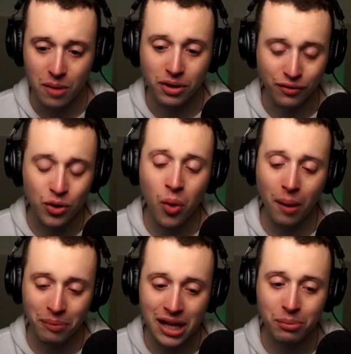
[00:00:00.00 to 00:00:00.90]
But if you
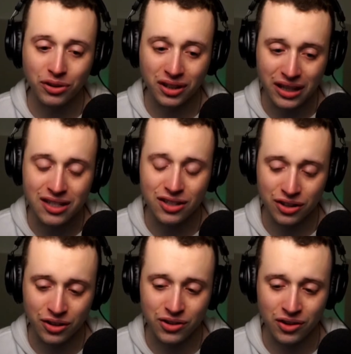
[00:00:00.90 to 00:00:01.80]
want people to listen
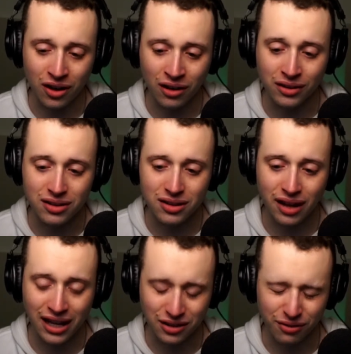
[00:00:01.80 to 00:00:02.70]
to your songs
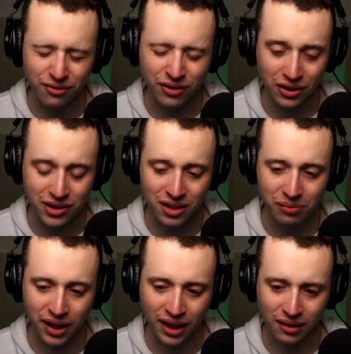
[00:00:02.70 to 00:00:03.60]
and to feel
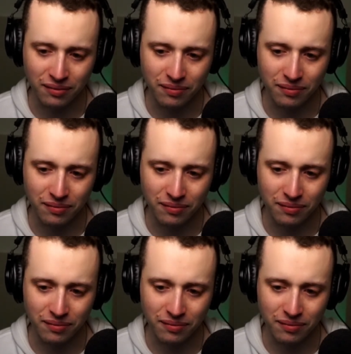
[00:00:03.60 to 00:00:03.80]
something,